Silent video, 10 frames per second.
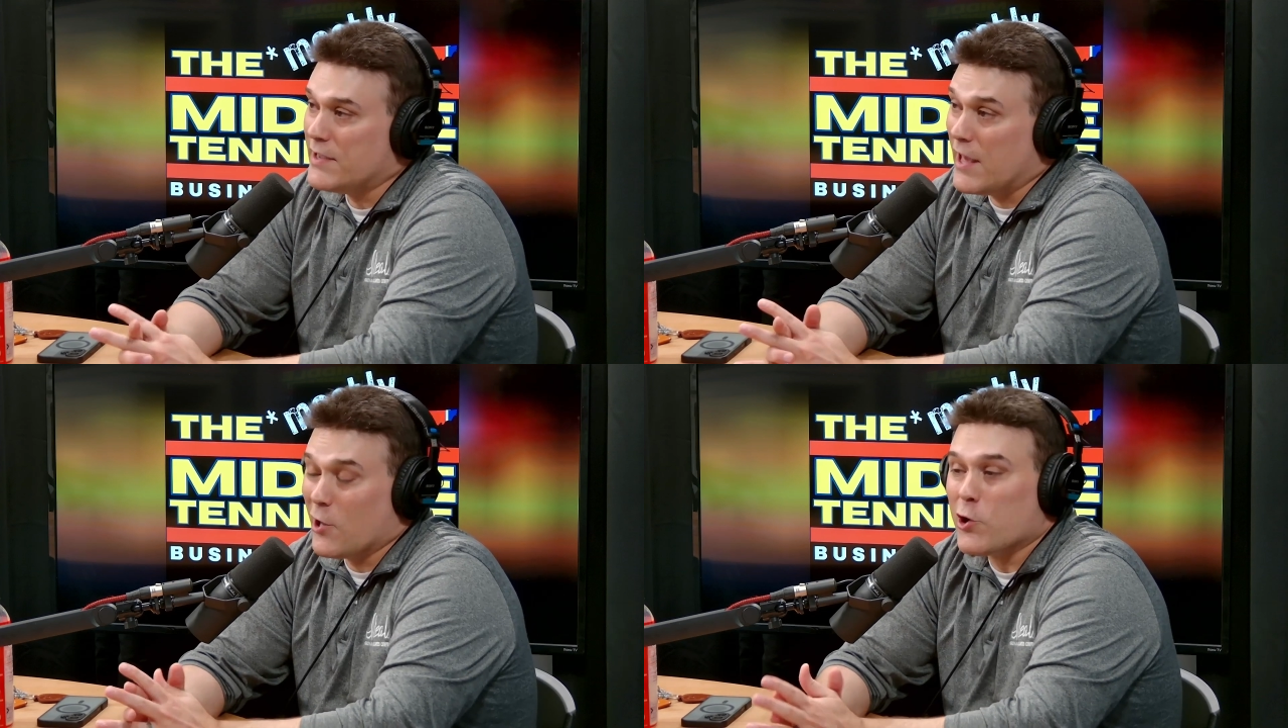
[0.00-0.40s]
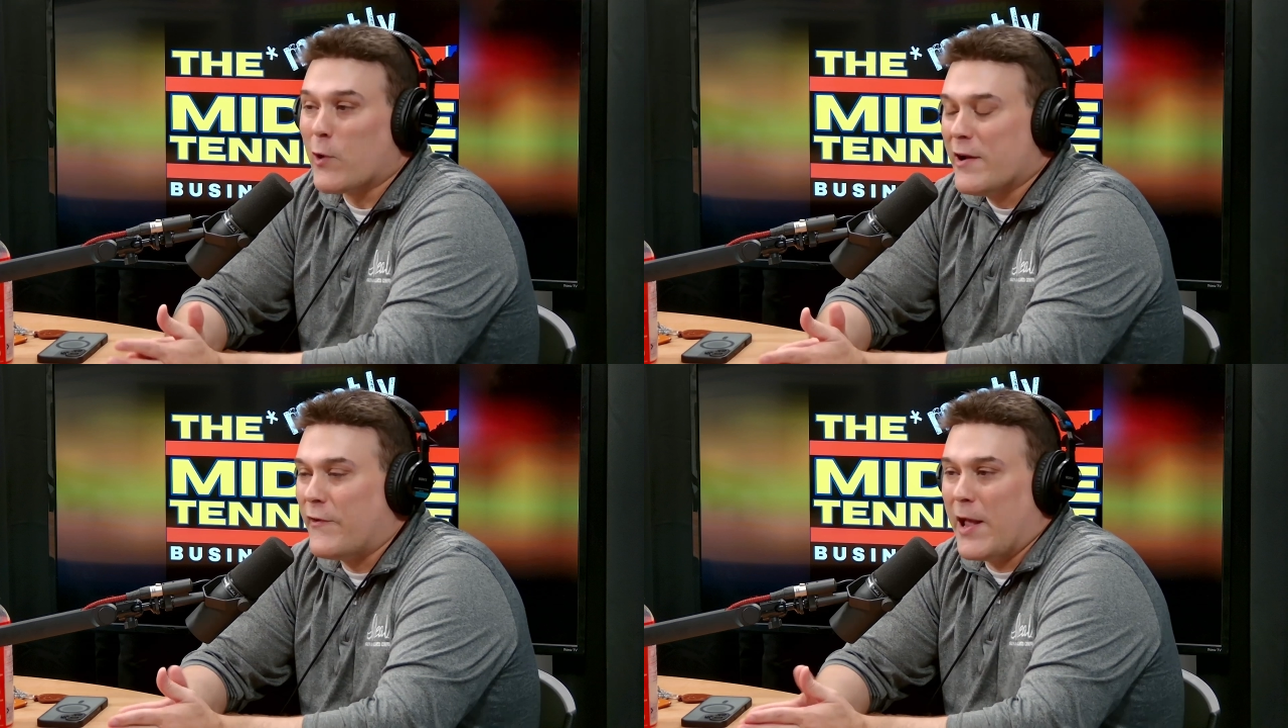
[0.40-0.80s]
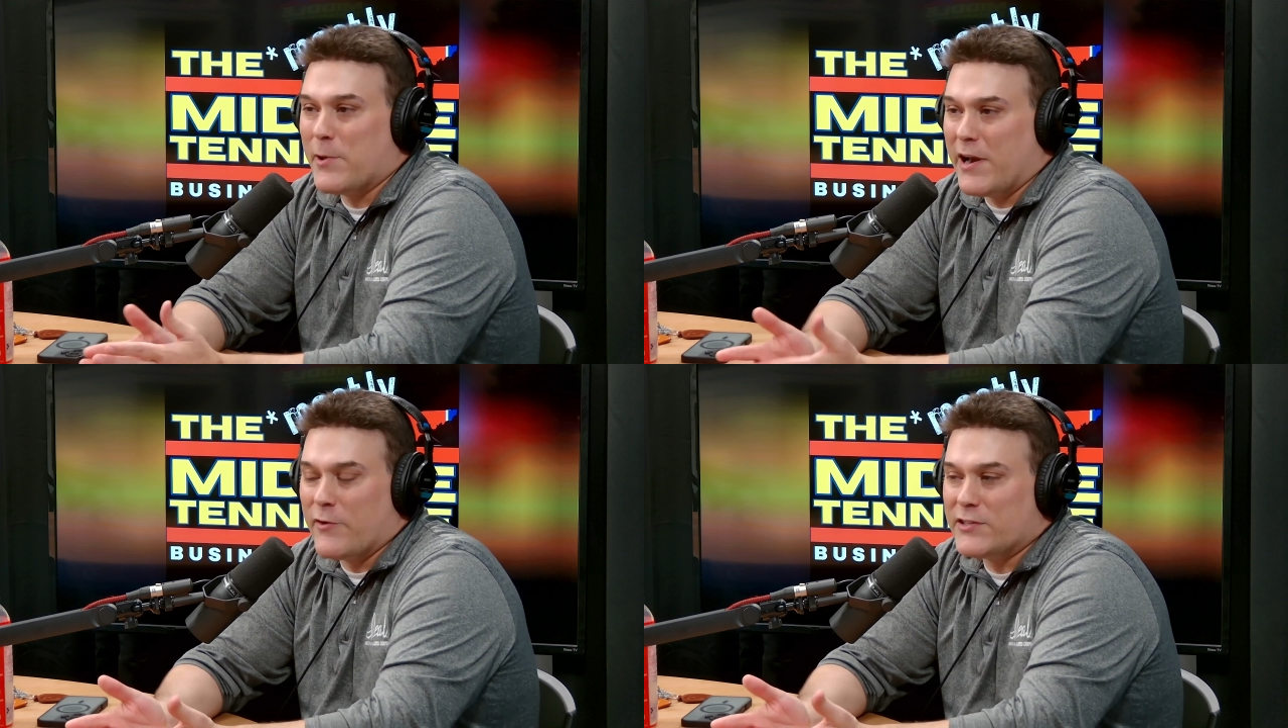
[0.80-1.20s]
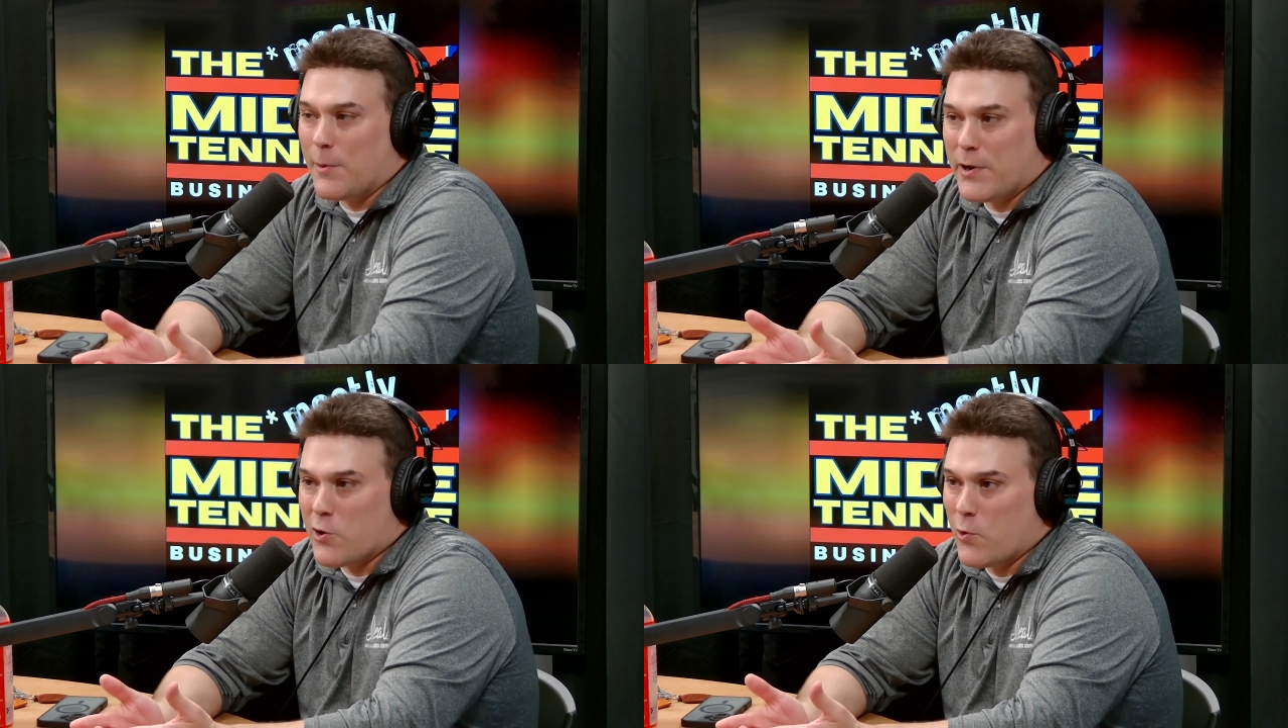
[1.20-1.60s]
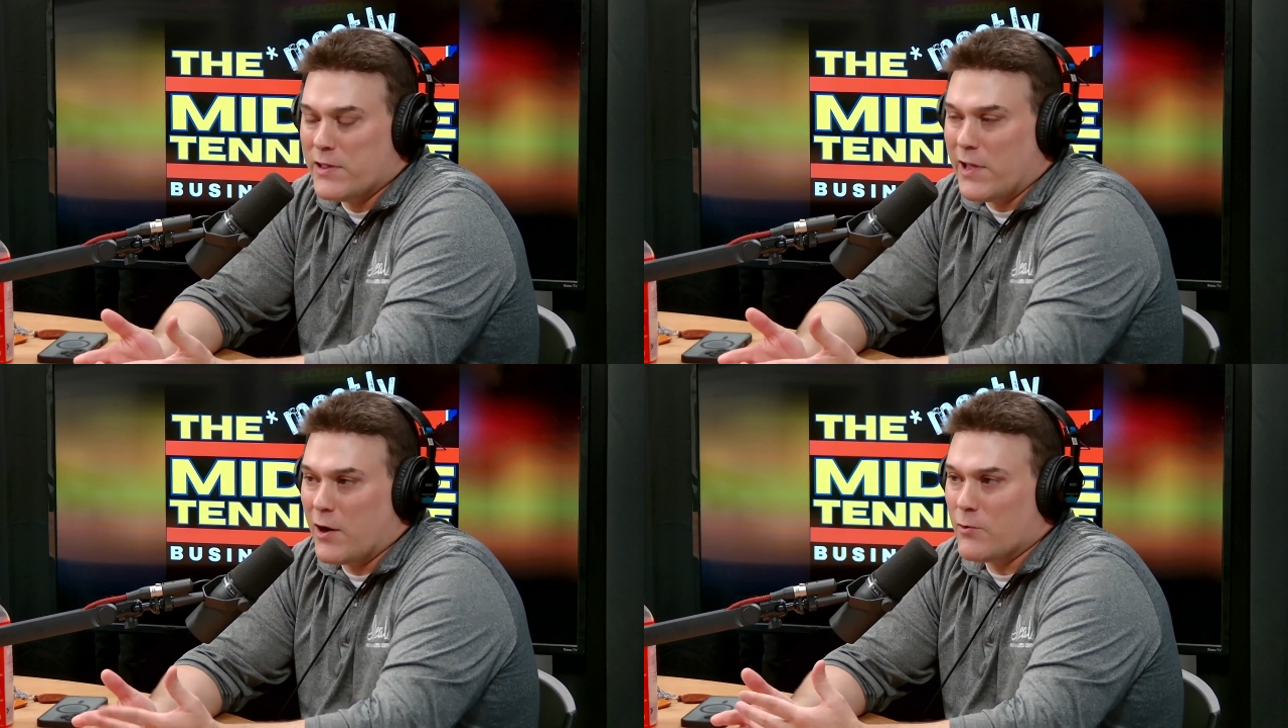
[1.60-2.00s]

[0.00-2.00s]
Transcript: Yeah, they're a great family. And every time I'd go in there,